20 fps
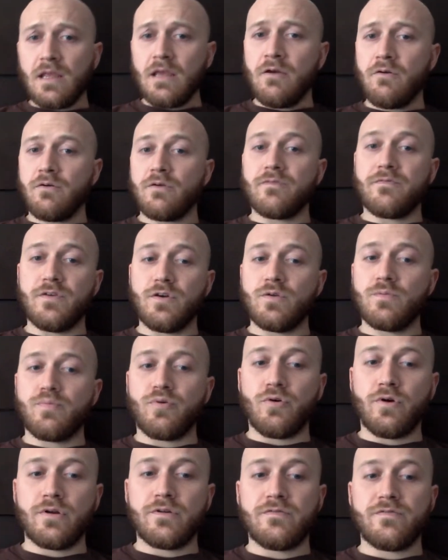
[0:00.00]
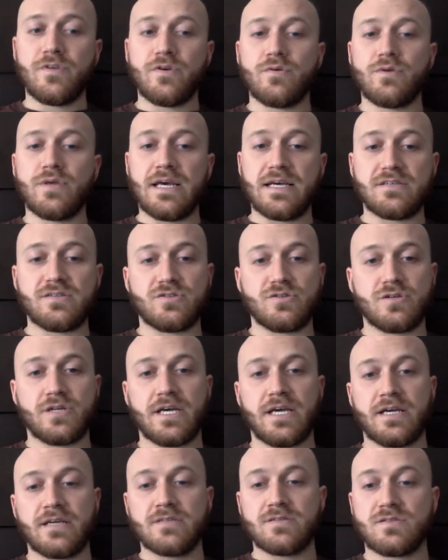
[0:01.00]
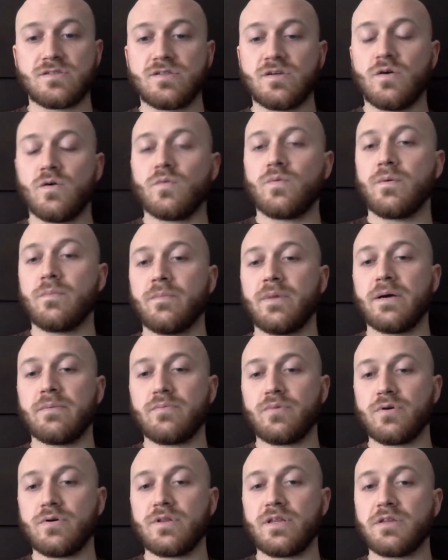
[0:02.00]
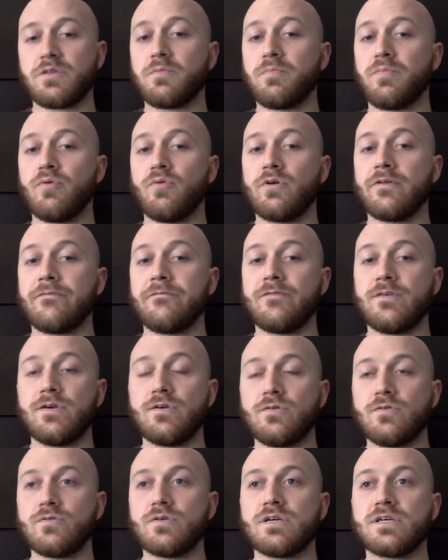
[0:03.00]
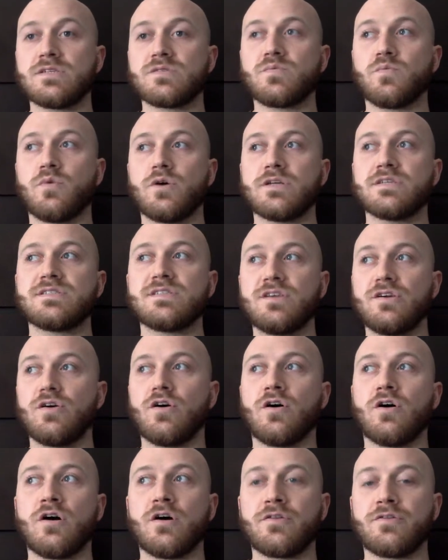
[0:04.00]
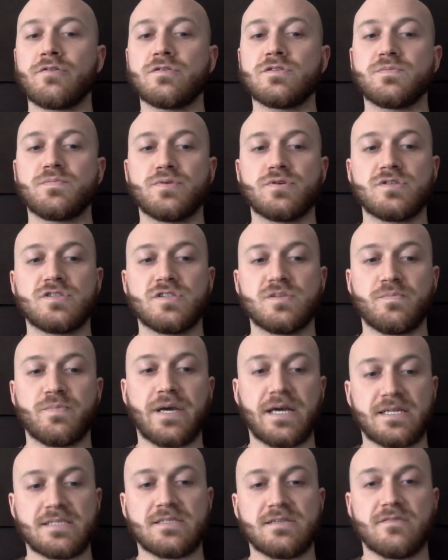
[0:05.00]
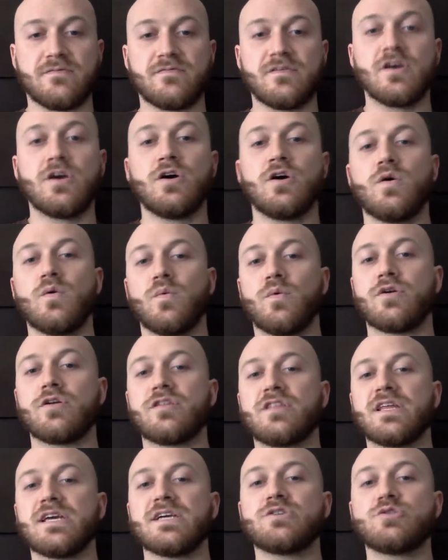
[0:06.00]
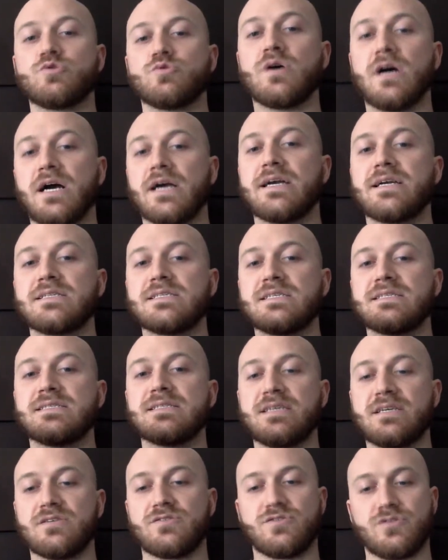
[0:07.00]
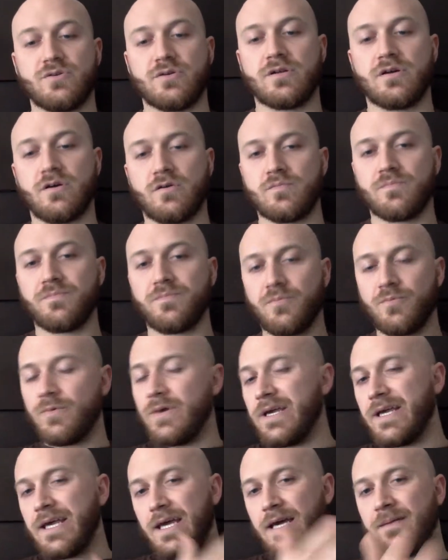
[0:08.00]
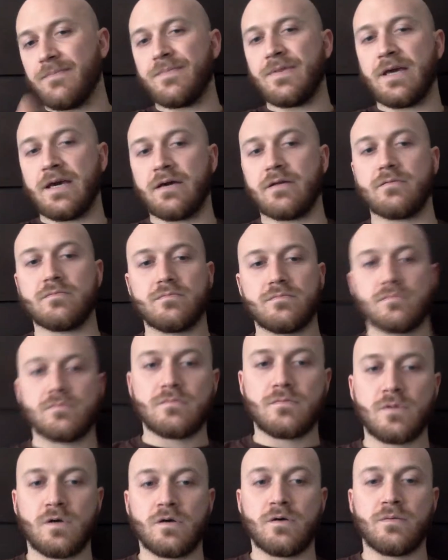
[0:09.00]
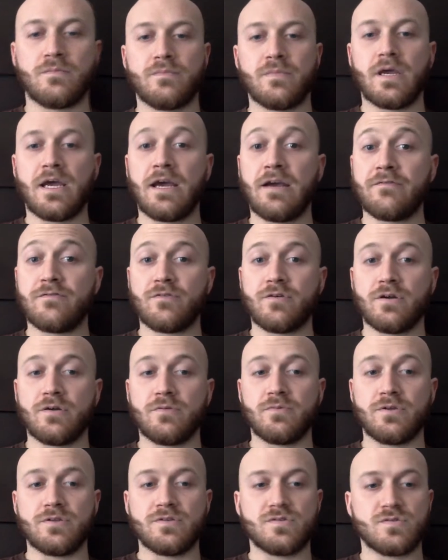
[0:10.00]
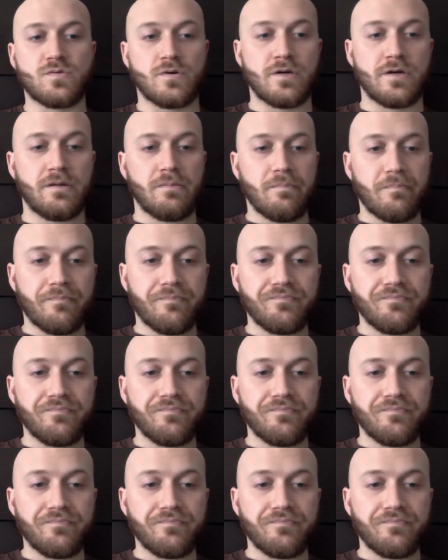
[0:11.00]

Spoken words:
I reviewed point of view yesterday, so remember that the point of view is what is the author's perspective? What are they trying to teach you? And I'll recap that after I read the story.